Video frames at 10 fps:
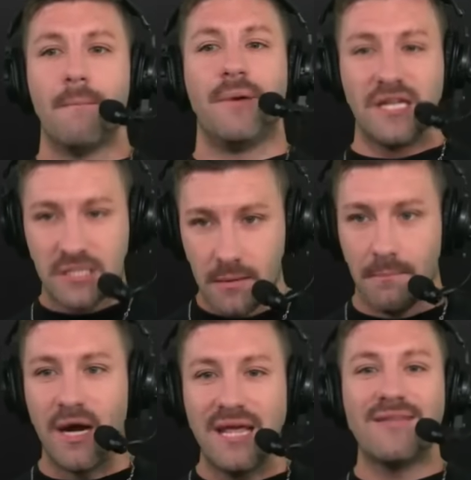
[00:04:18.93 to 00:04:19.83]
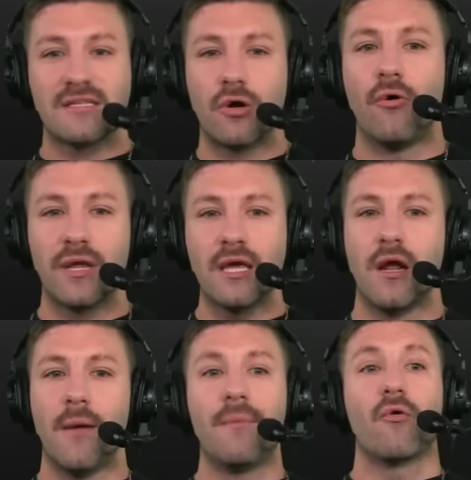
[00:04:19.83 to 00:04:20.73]
but it's the money that's holding it
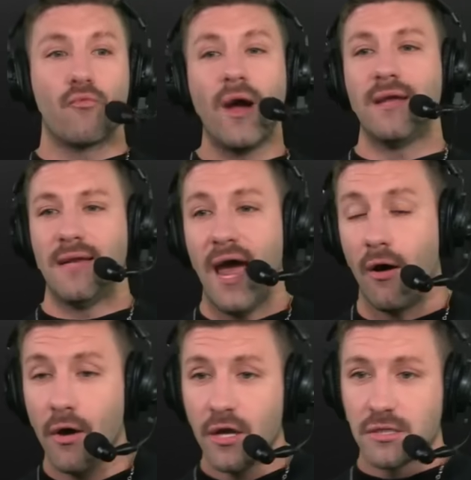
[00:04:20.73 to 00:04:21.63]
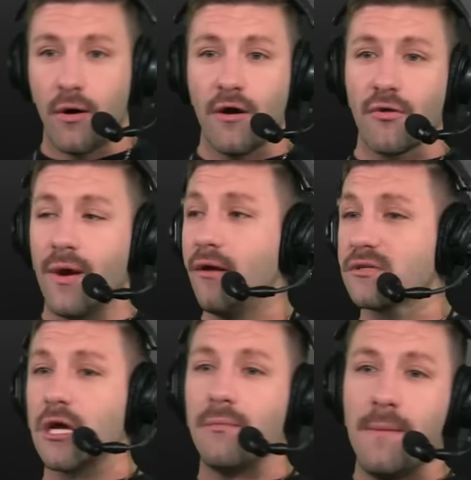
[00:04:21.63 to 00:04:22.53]
up right now. So are the Raiders going to be